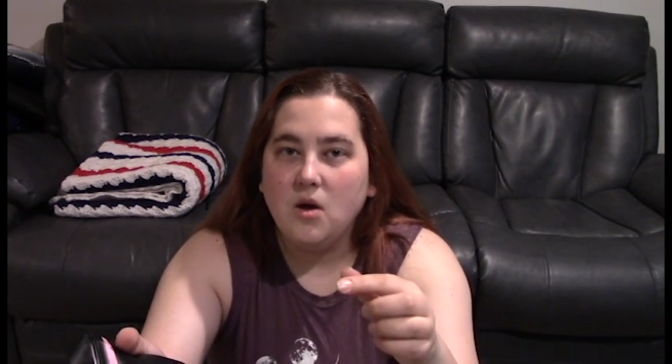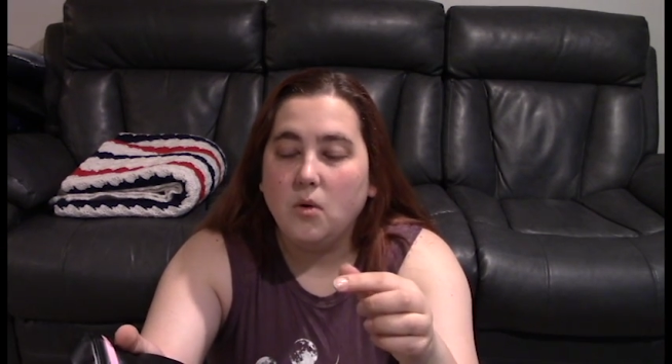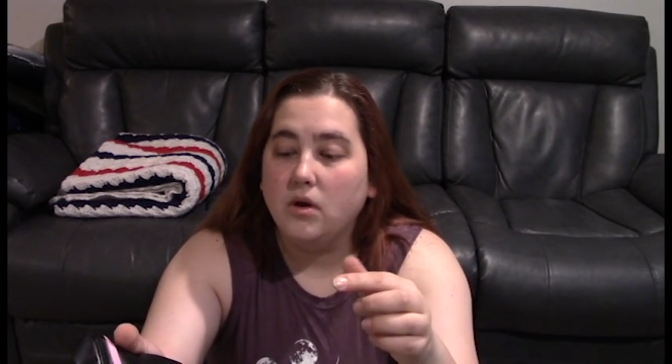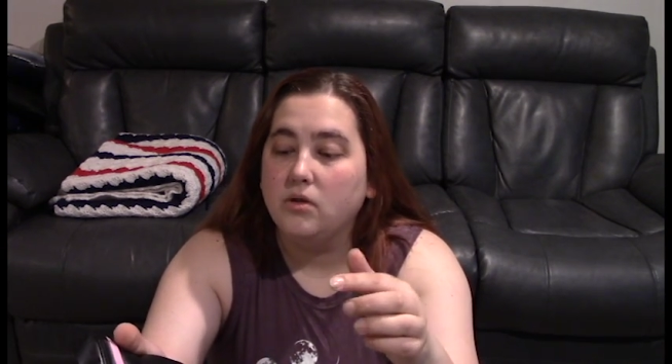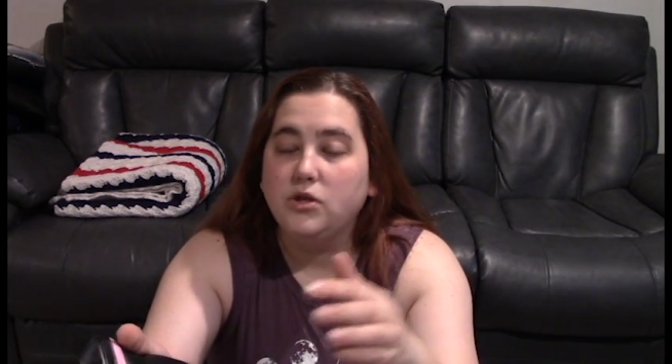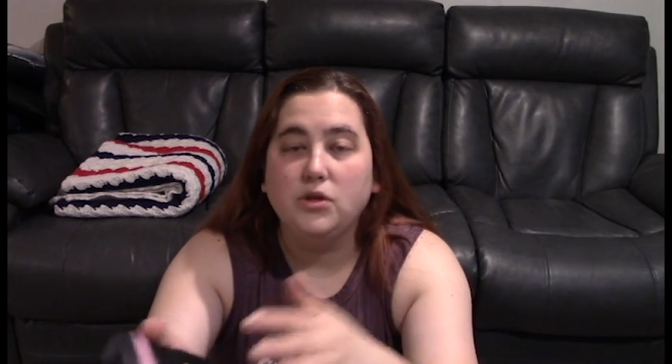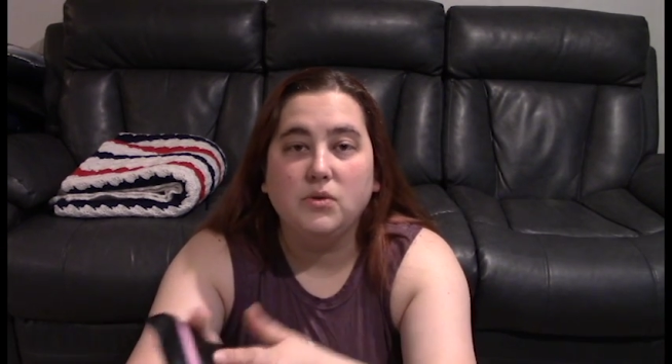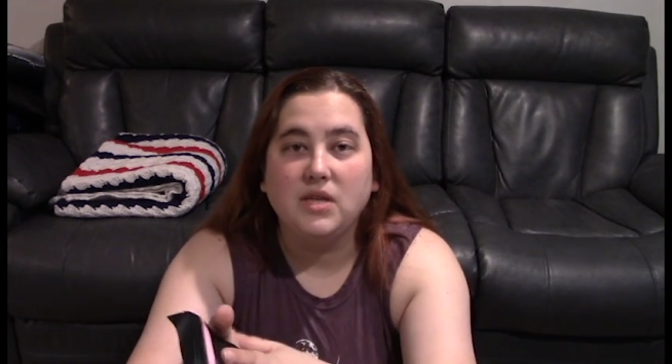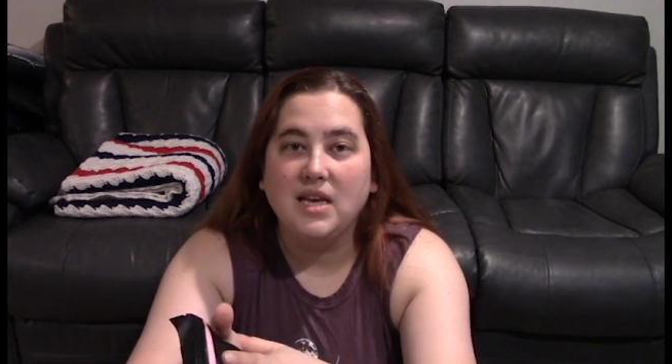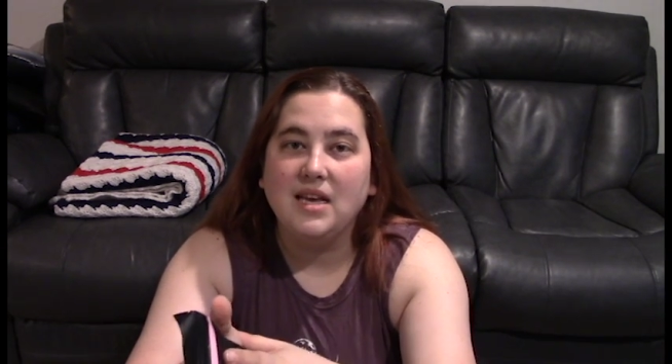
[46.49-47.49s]
or you choose
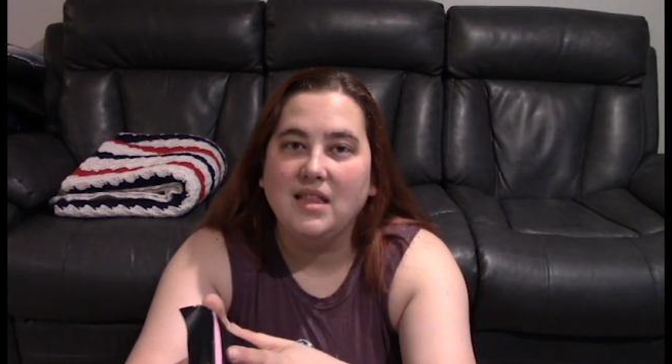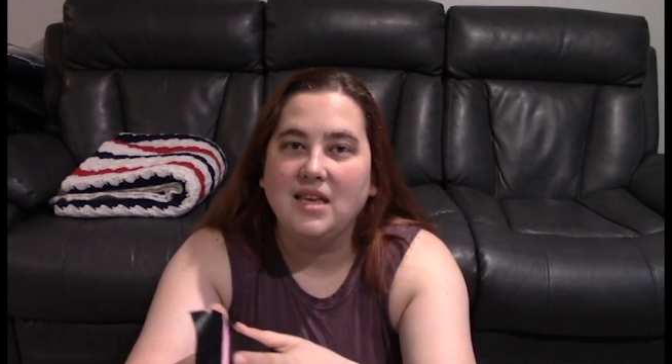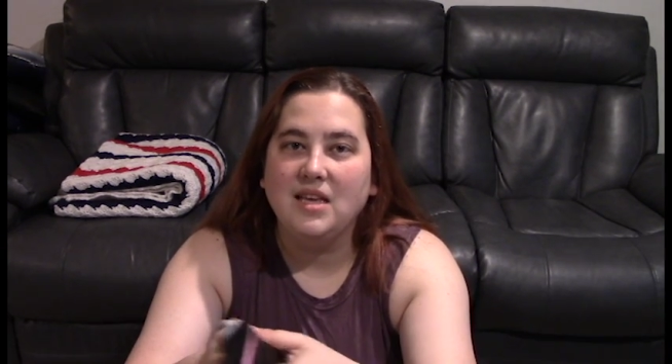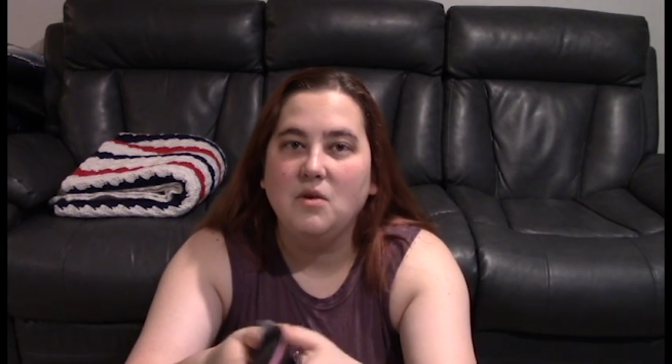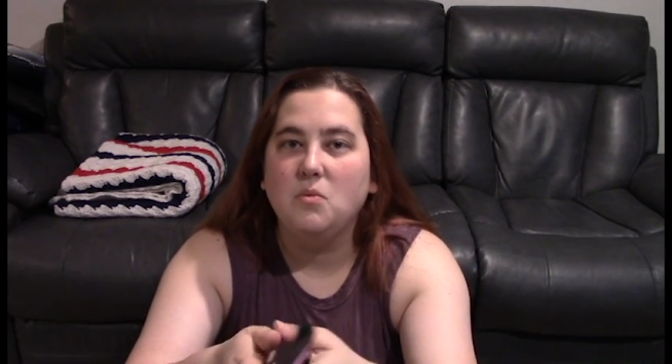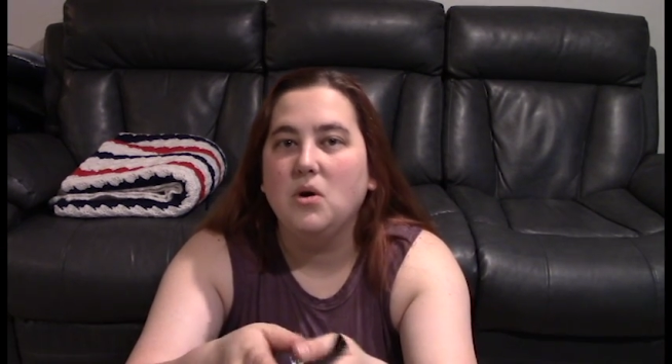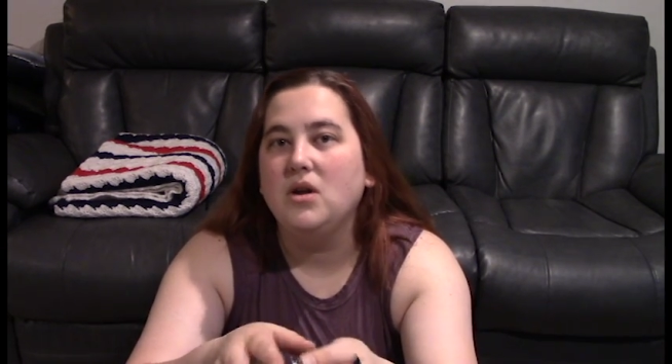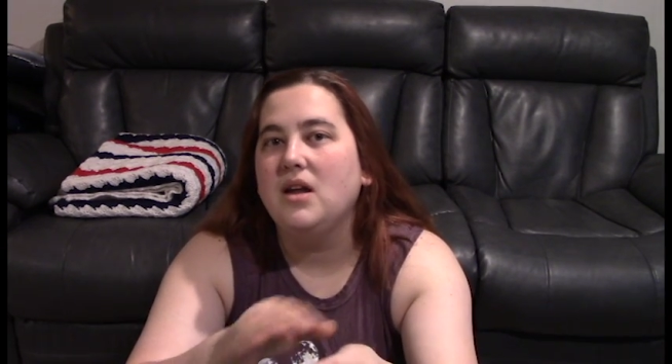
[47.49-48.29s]
the ink that you want,